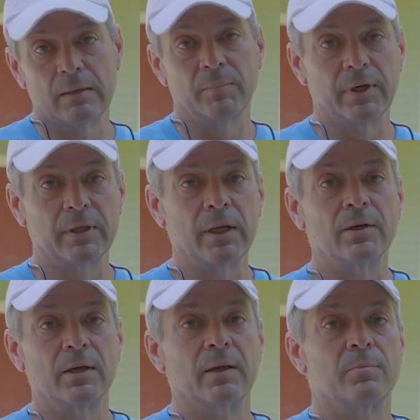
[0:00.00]
But
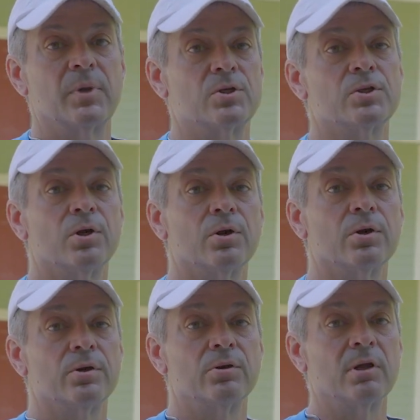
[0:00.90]
again, you have to make
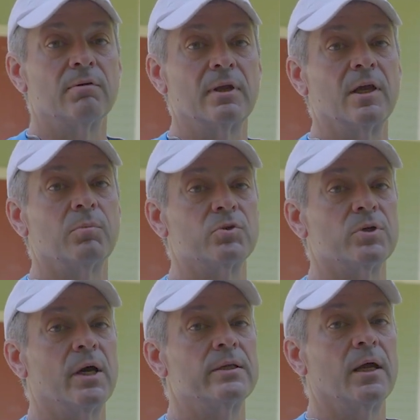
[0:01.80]
sure you give it ample
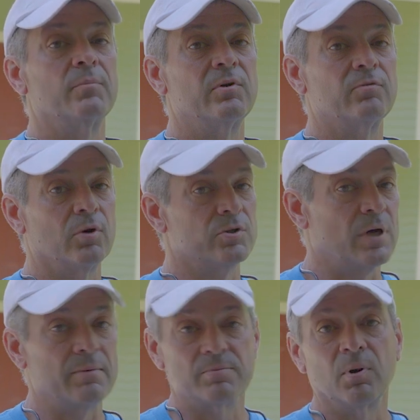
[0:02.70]
dry time before it
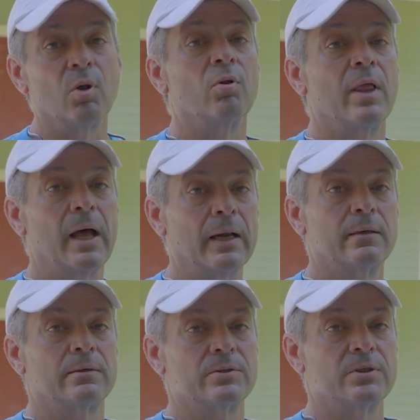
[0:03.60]
drops below that,
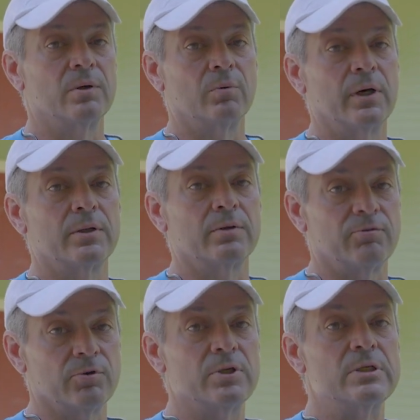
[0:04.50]
because you don't want it to
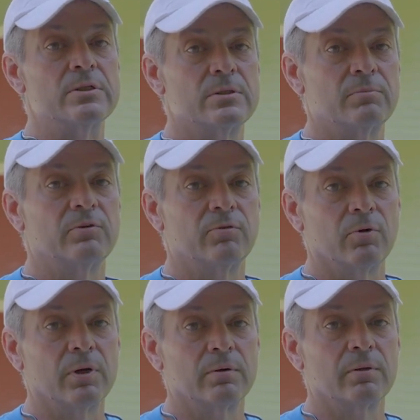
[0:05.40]
freeze
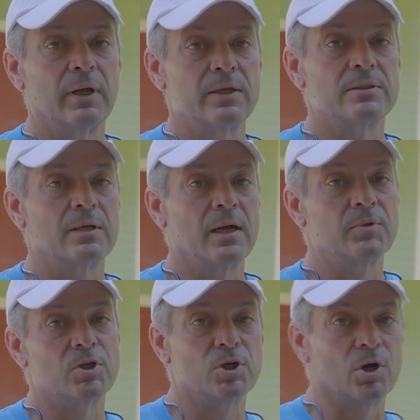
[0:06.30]
before it has time
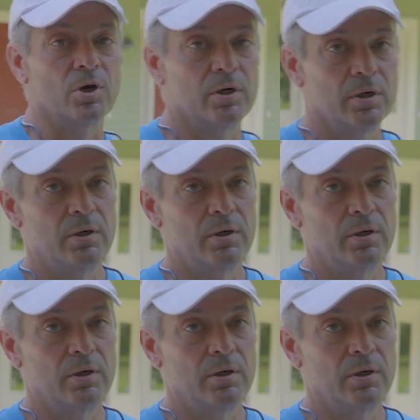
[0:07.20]
to cure.